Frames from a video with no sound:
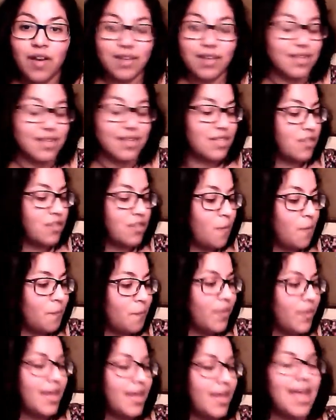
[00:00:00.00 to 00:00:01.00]
So,
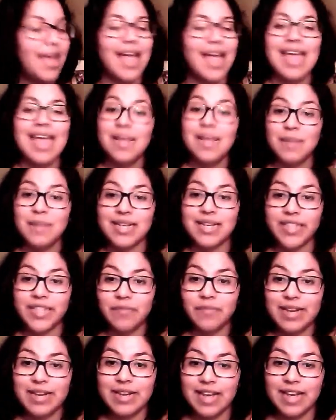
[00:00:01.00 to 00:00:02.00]
and because
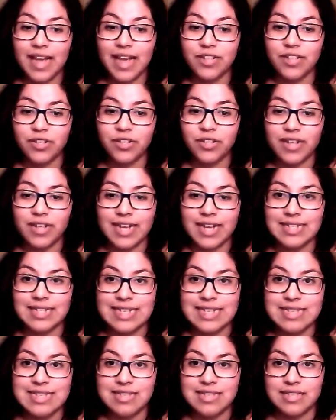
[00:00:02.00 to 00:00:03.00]
I turned 18
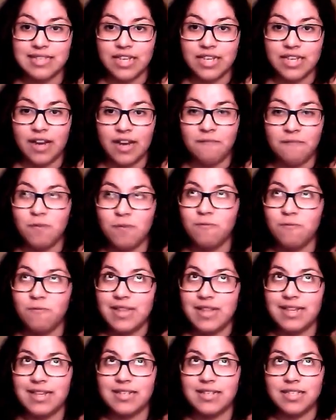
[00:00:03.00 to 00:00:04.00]
this year, I've been really
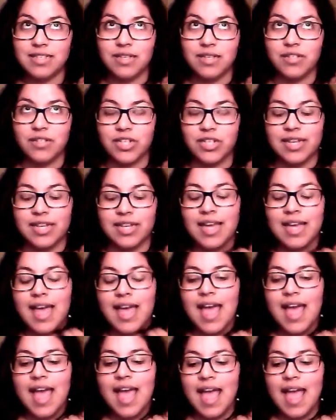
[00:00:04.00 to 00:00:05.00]
nostalgic,
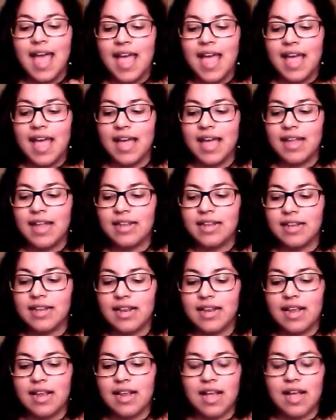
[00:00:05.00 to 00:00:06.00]
and
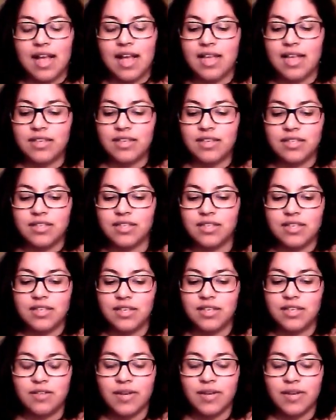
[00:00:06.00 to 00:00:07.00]
it's, I
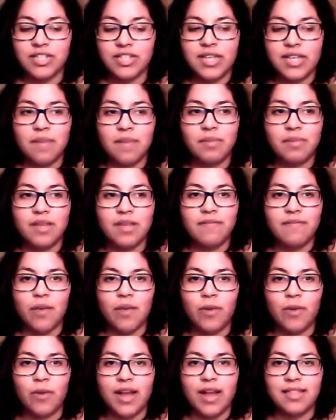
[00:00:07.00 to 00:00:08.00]
just can't believe that we're
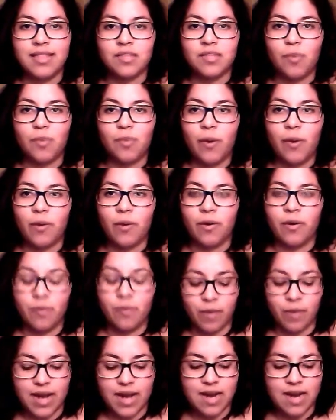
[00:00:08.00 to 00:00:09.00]
at this point where we're
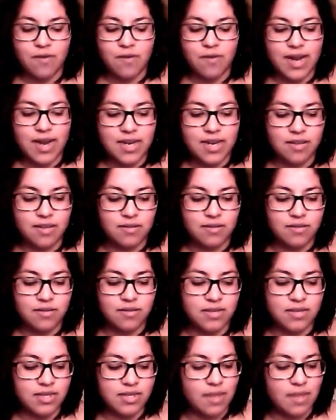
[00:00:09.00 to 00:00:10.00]
getting ready to
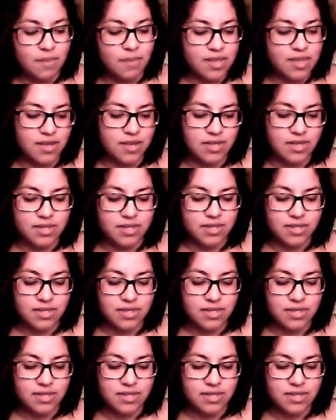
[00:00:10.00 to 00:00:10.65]
step into this